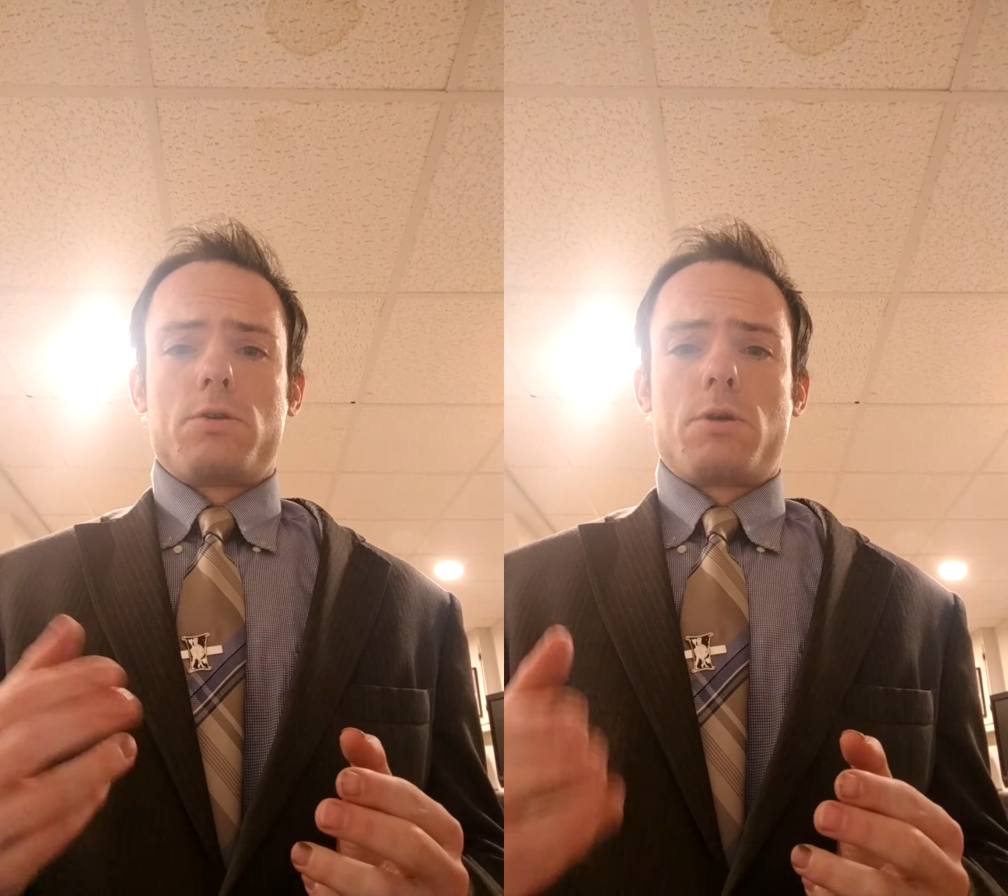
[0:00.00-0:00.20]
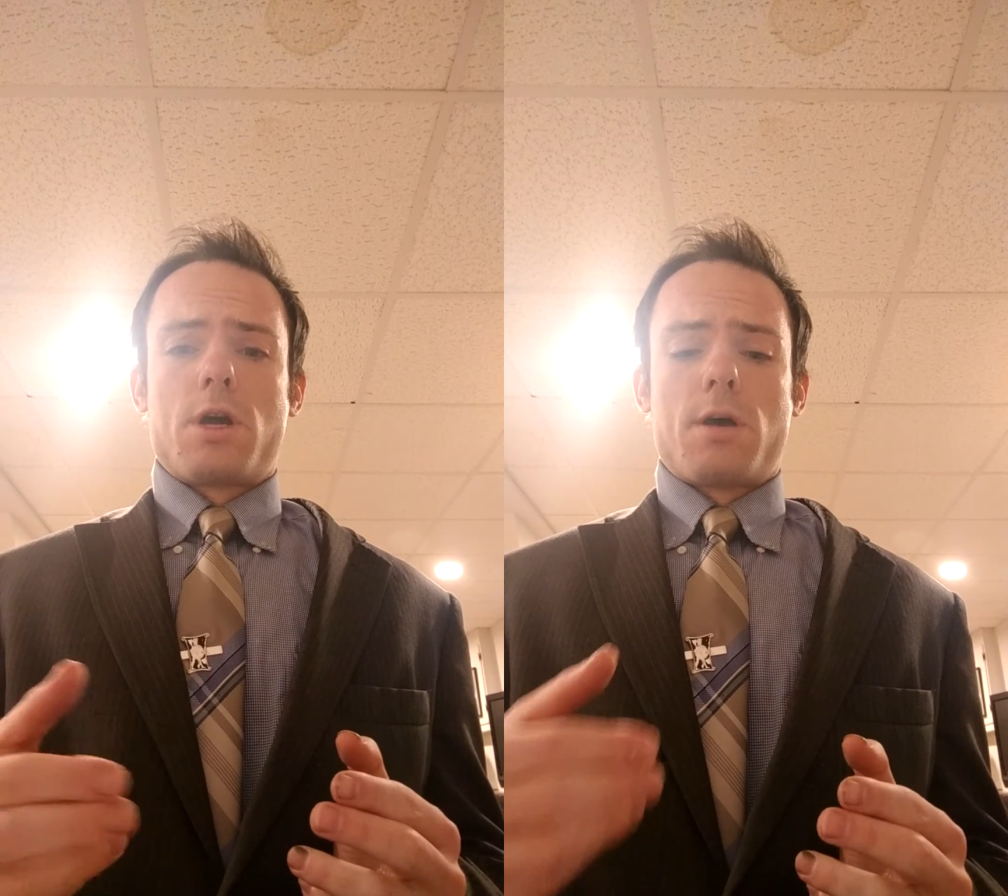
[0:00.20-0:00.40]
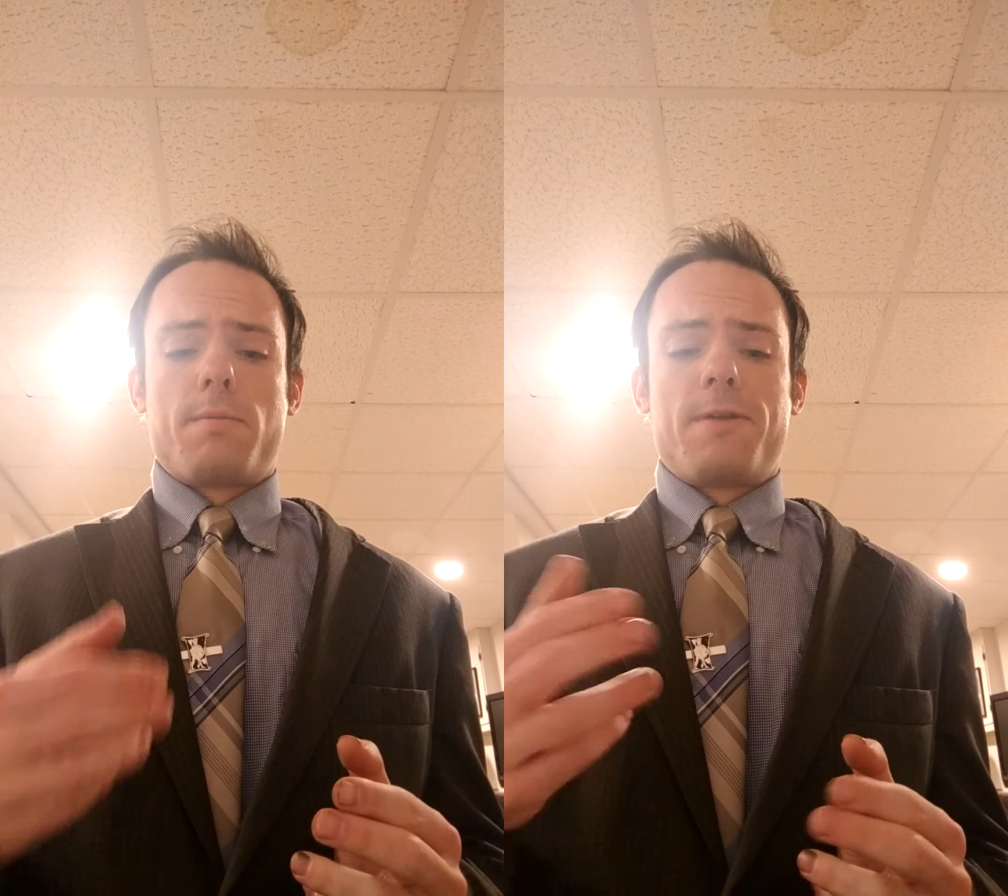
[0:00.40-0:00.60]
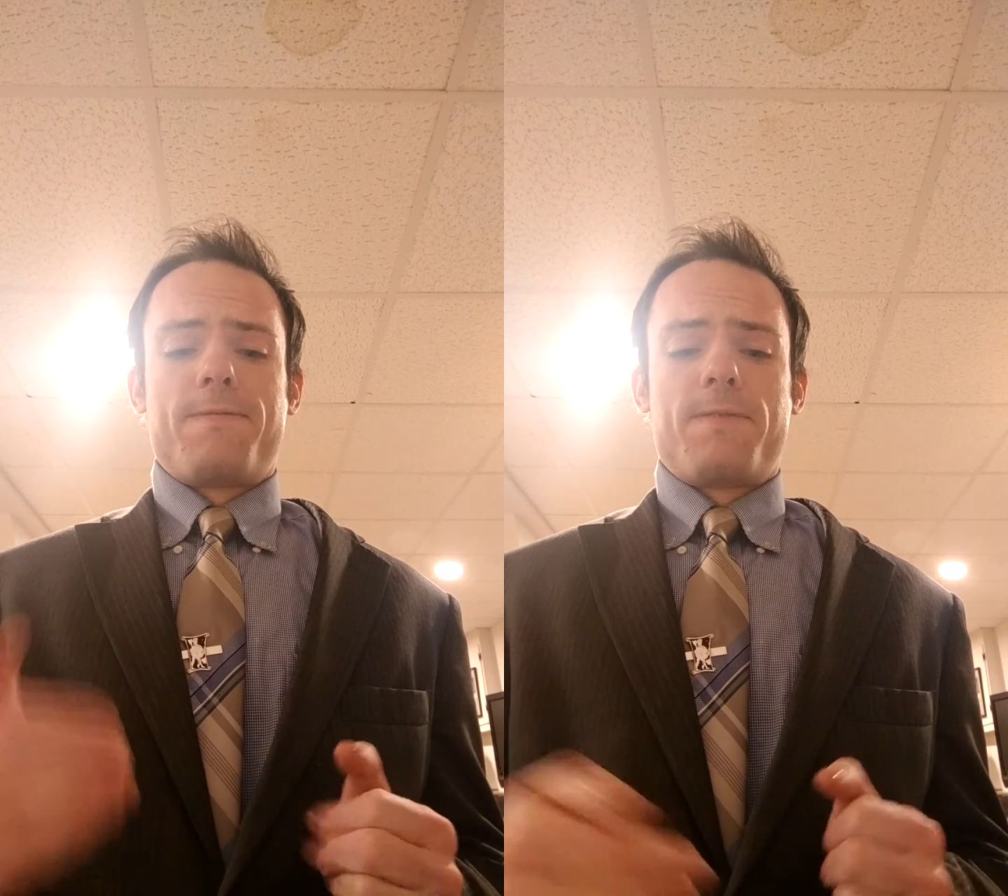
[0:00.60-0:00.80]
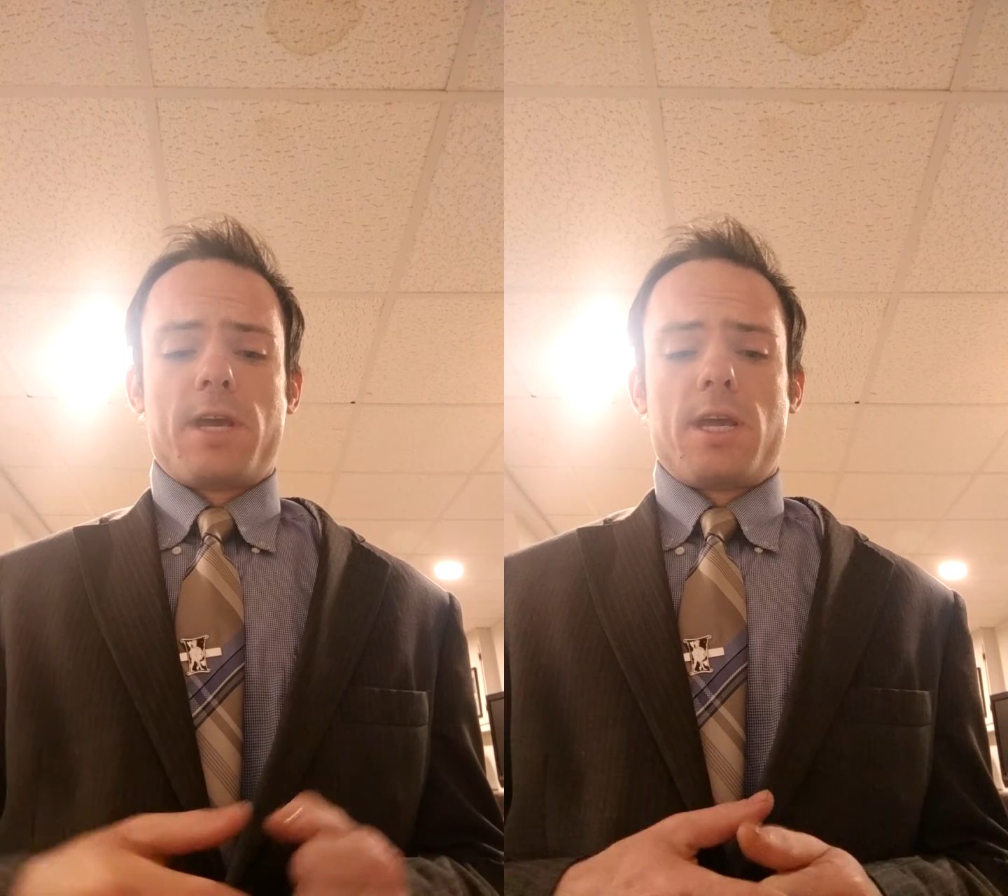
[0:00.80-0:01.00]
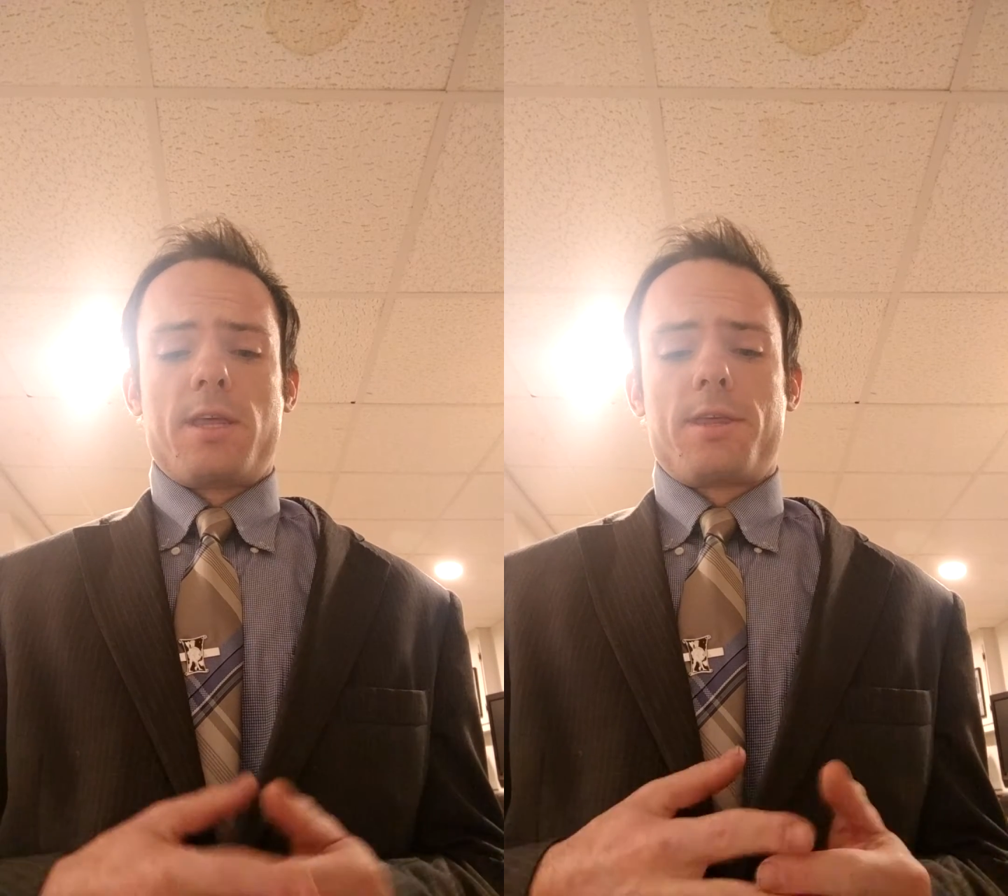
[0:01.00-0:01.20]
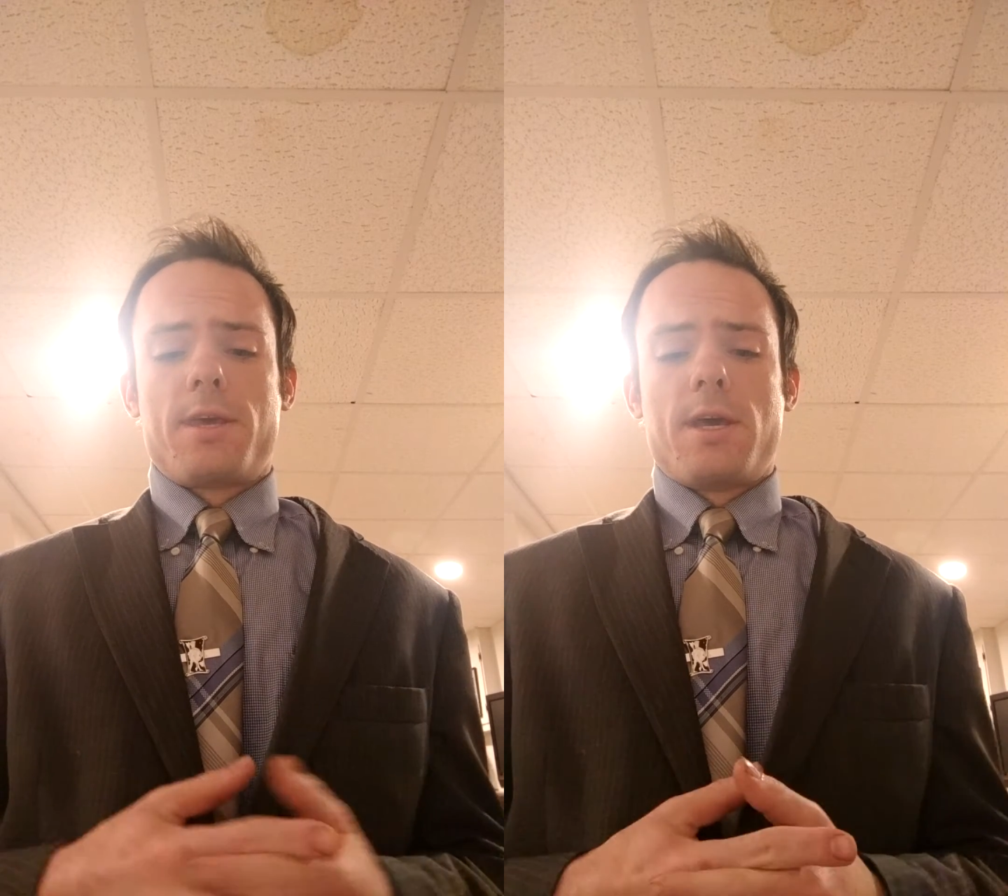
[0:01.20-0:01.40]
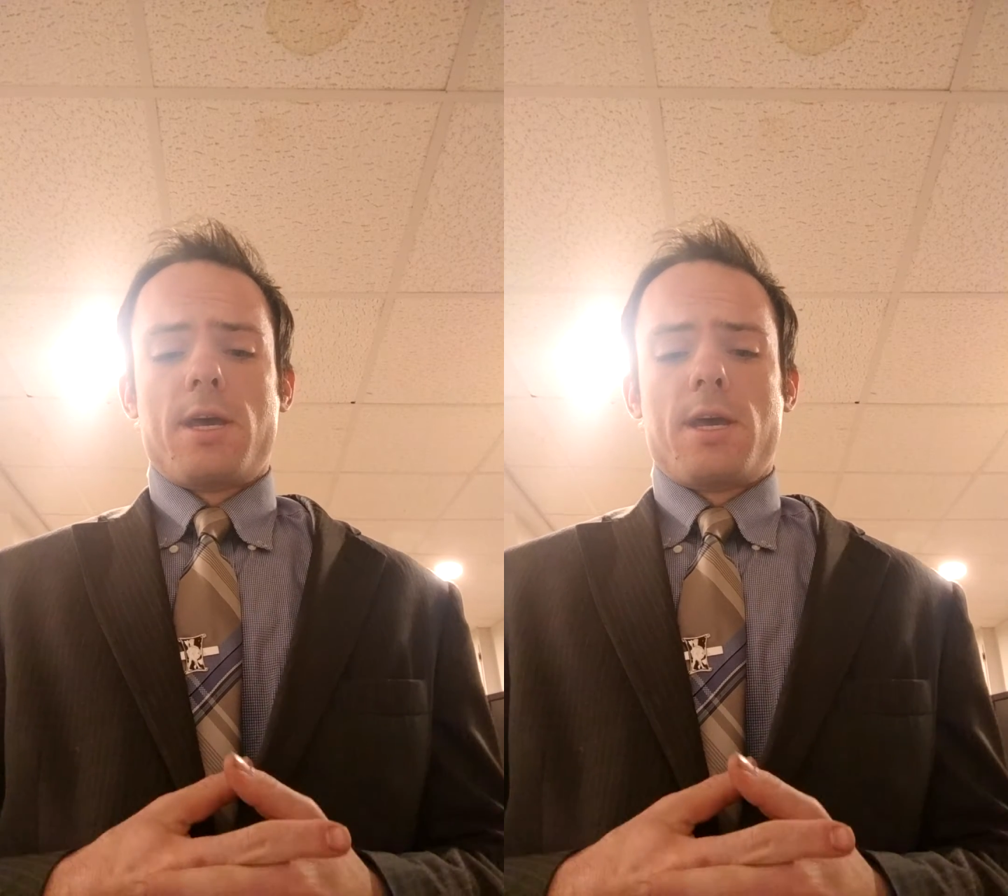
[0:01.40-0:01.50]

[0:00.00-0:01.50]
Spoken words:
who come in faith.